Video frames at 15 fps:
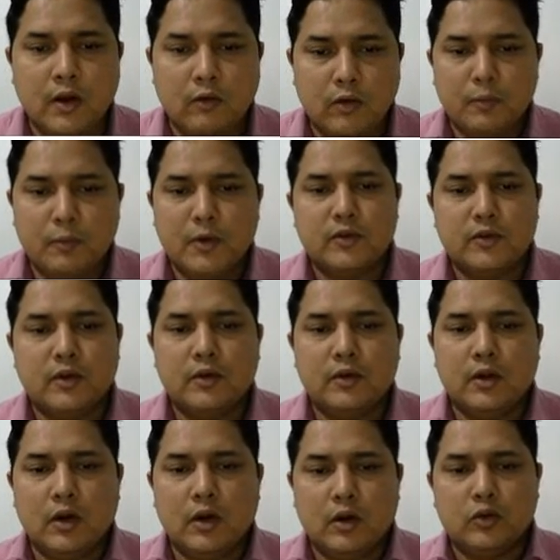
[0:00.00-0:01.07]
one person
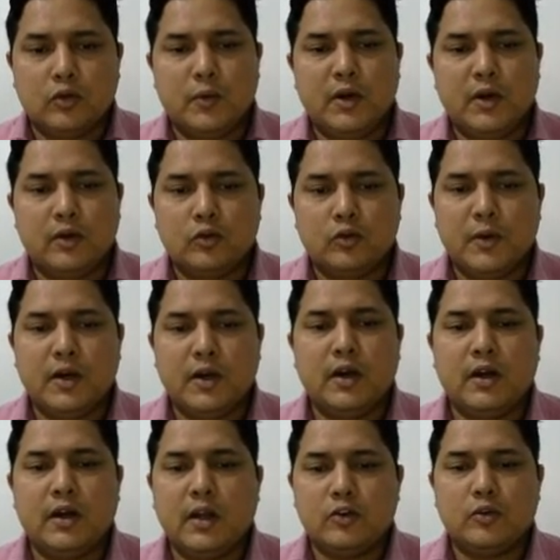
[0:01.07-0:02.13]
or
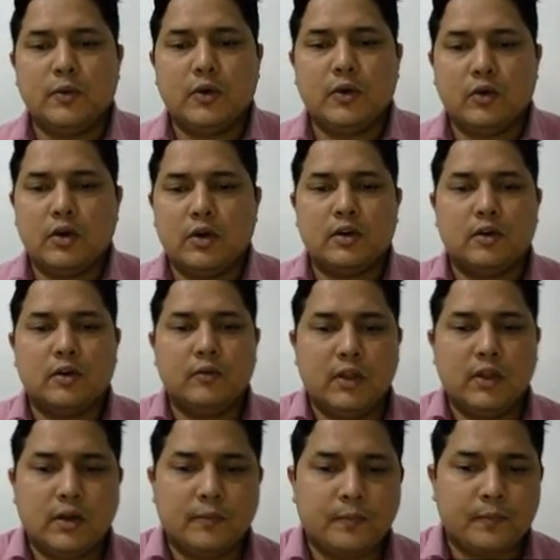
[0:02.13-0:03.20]
superintendent has to be correlation with
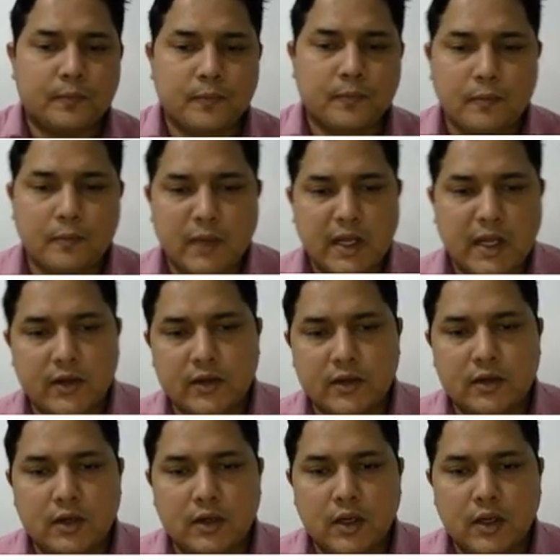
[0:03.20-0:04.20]
the manager,